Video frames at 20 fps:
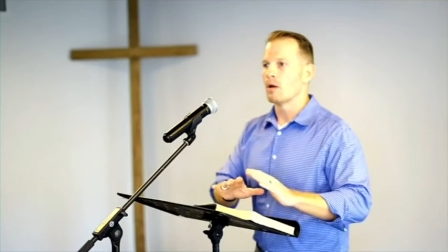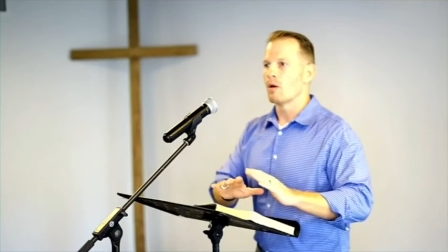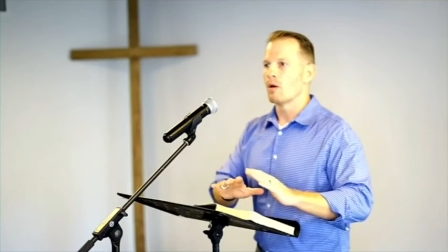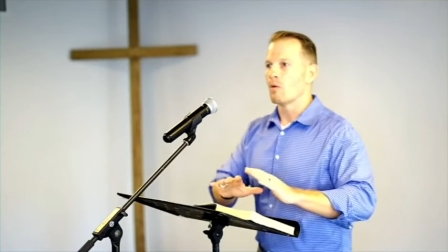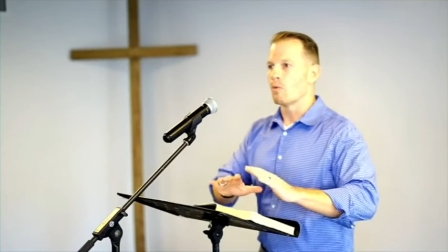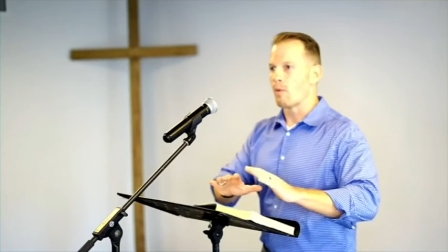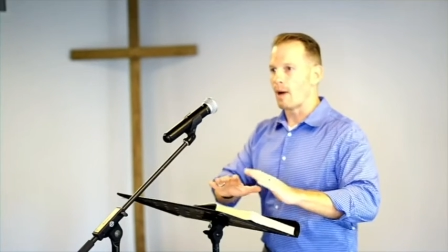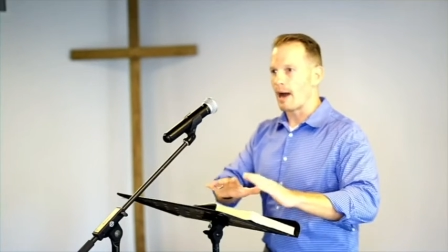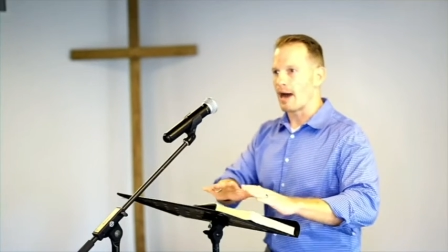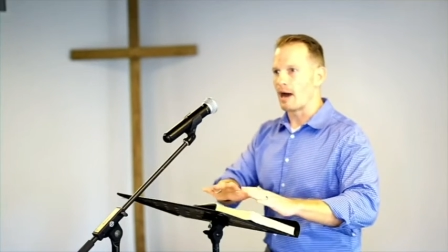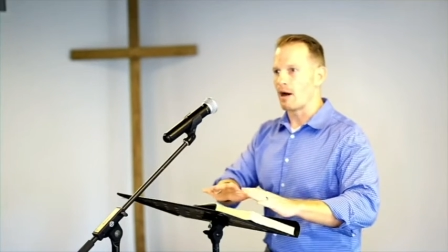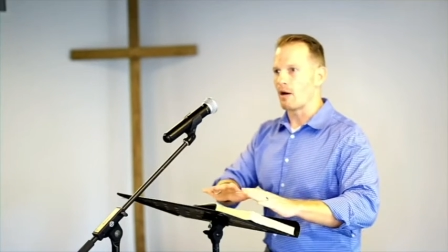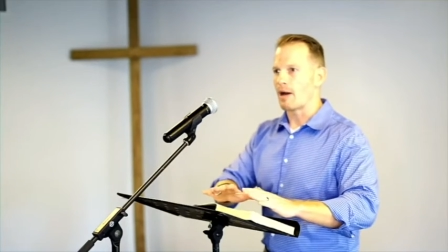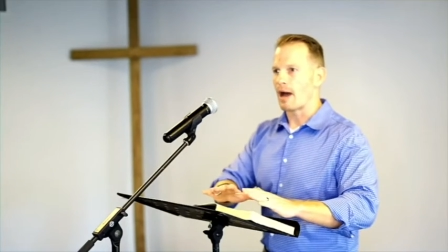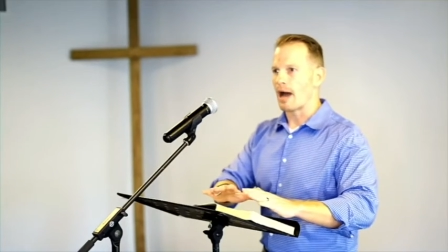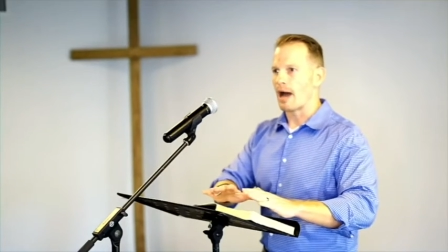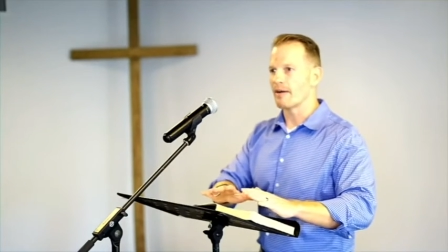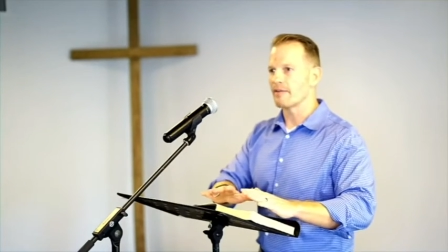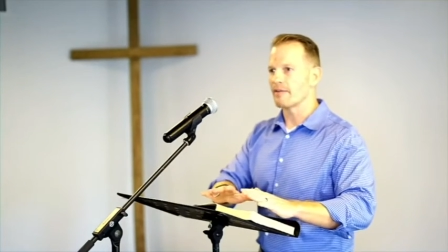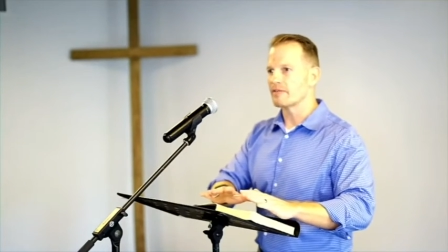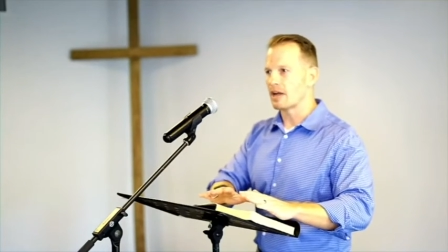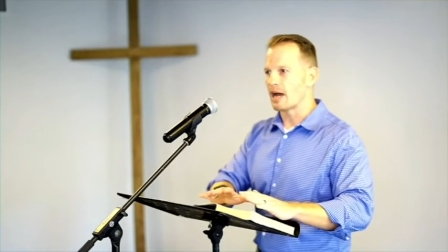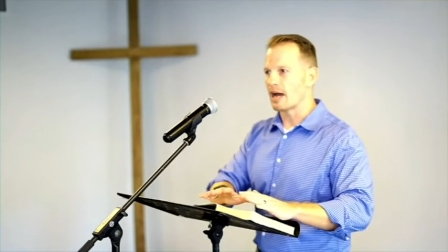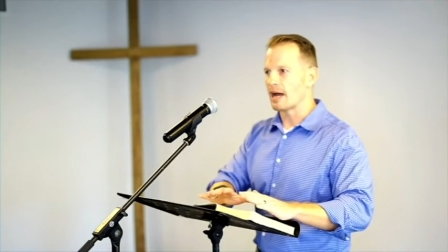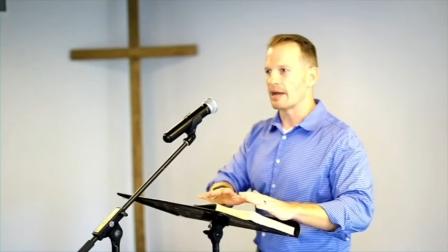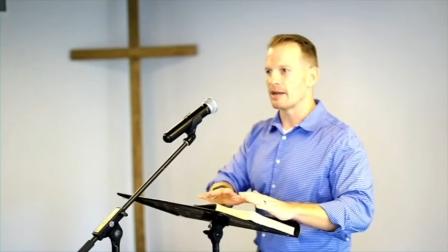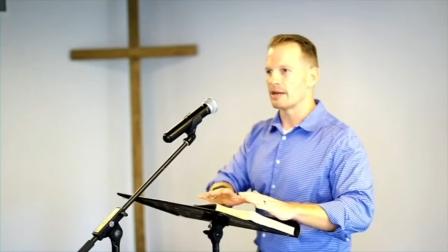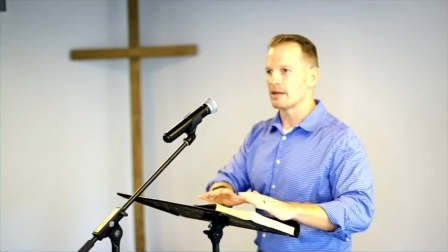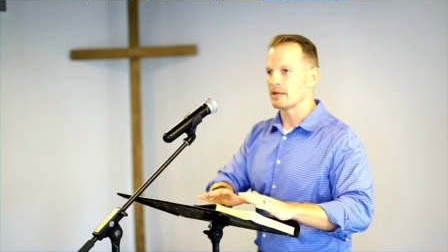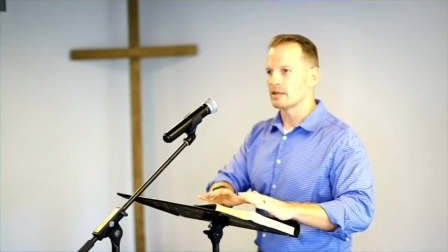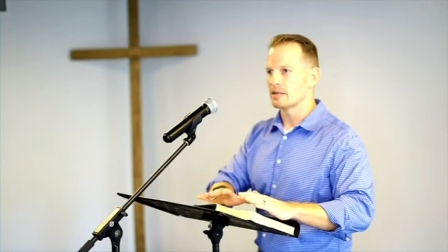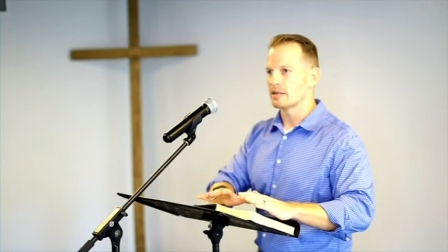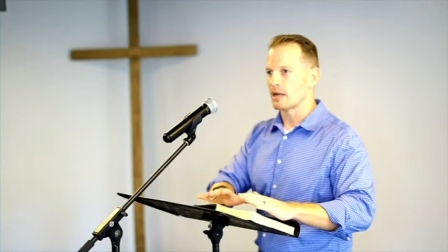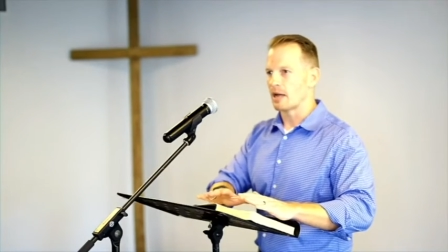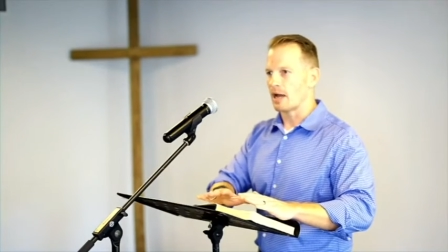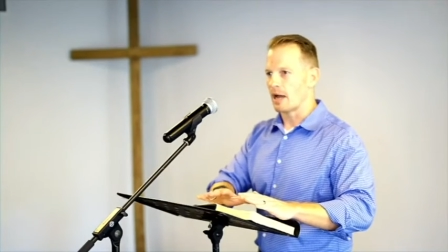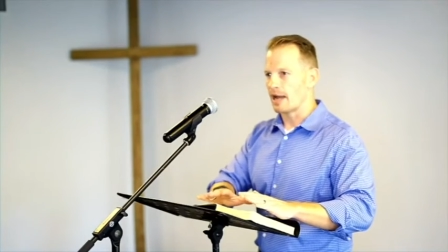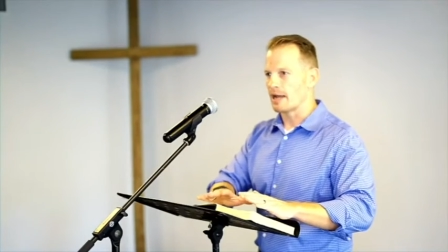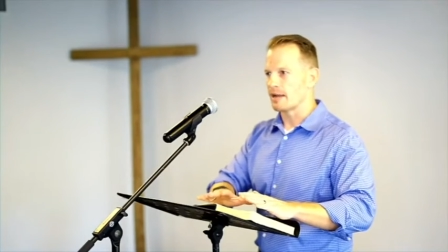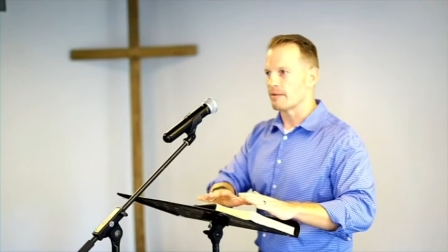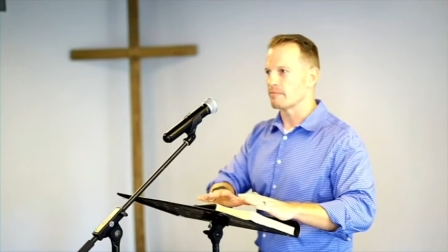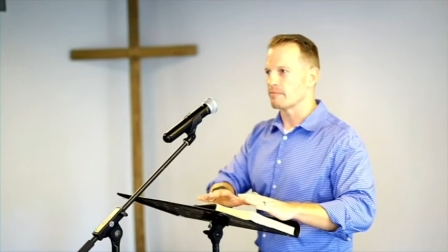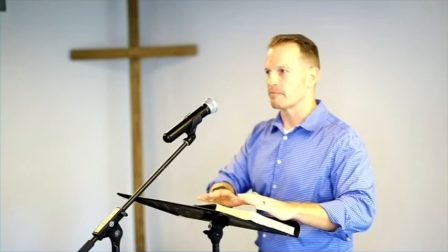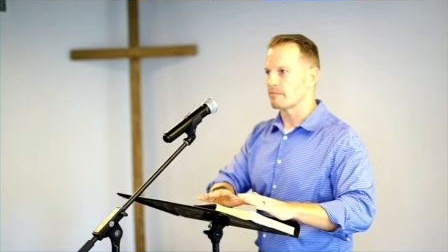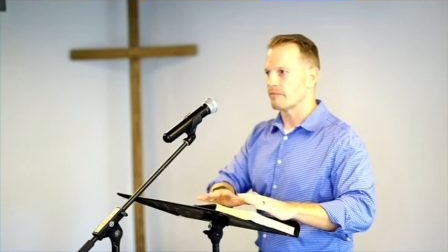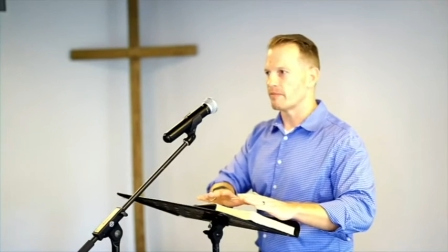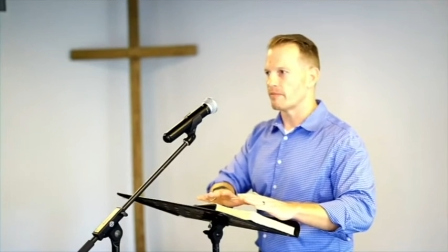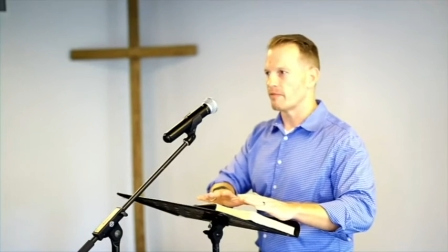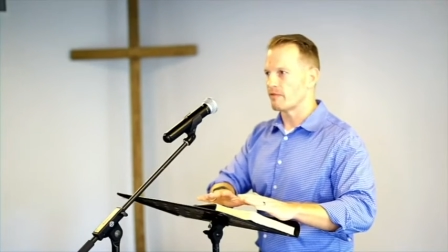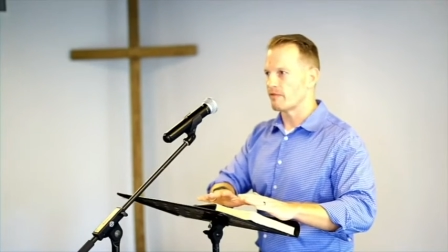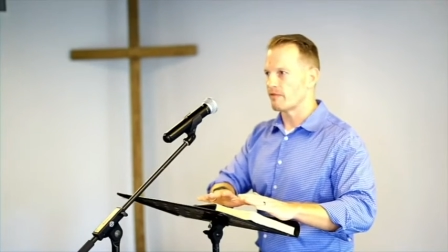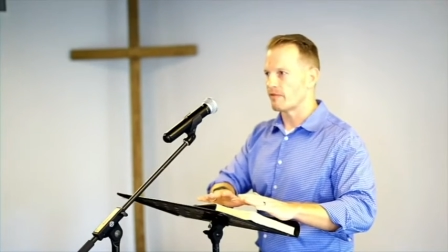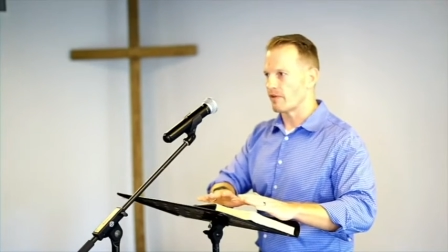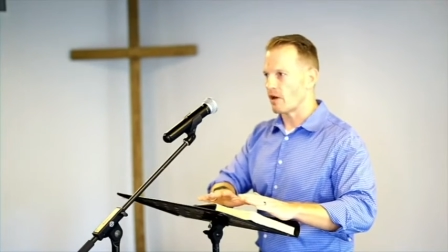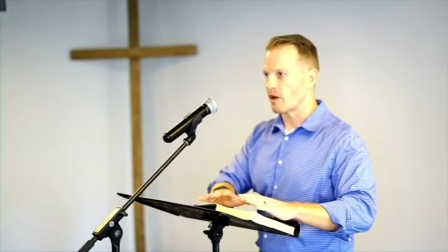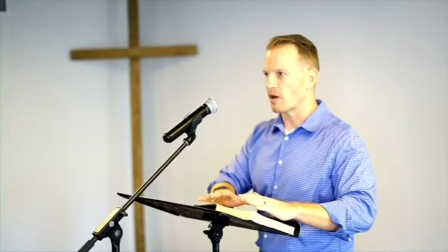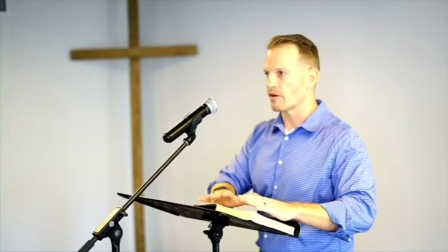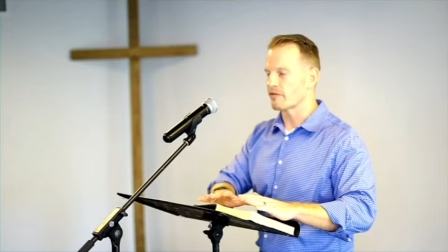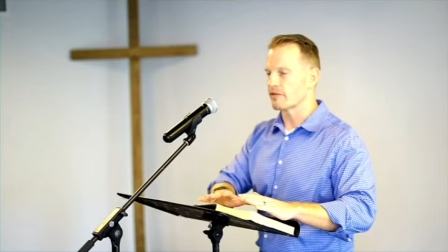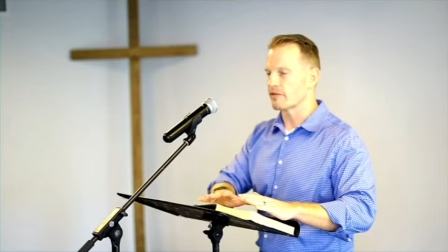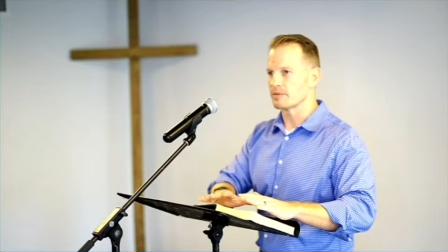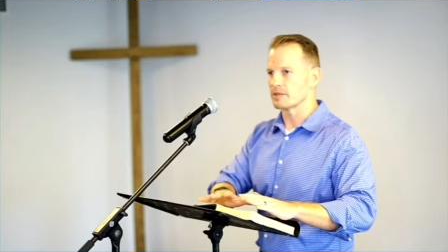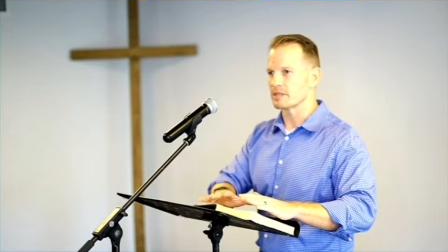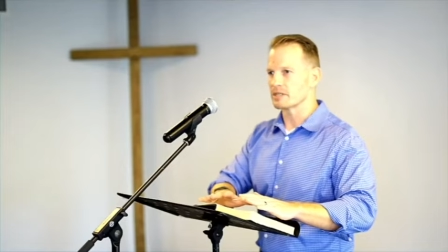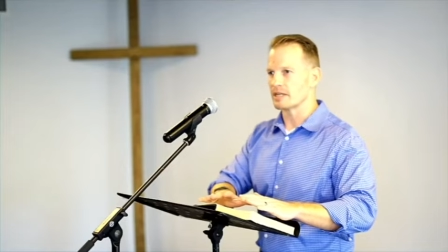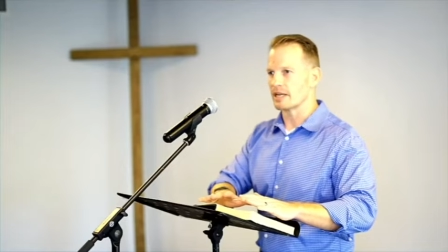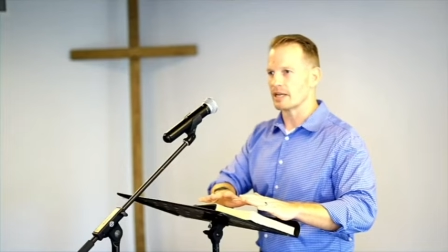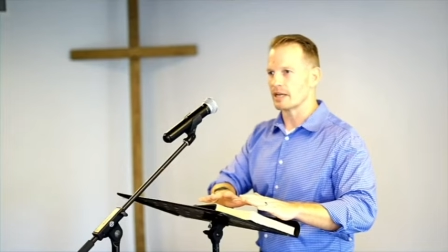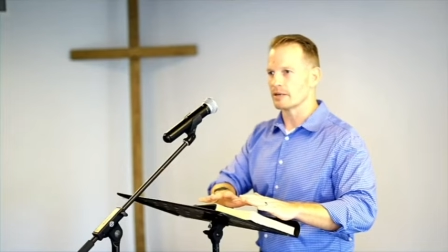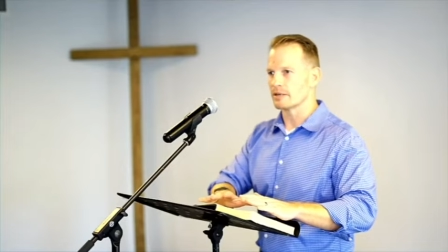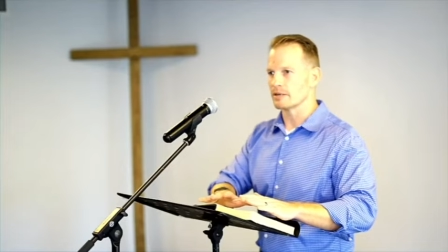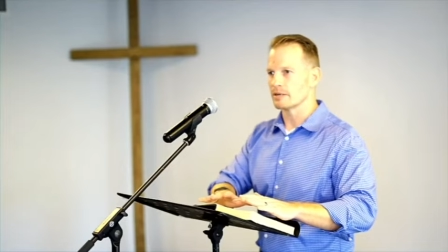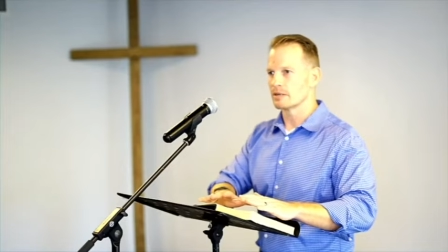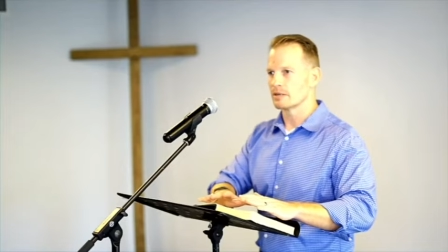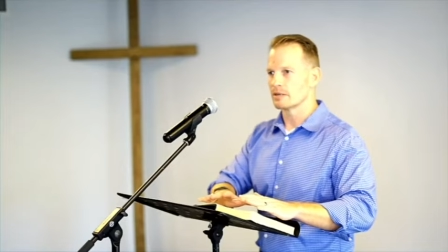wow i've got i am far from the standard.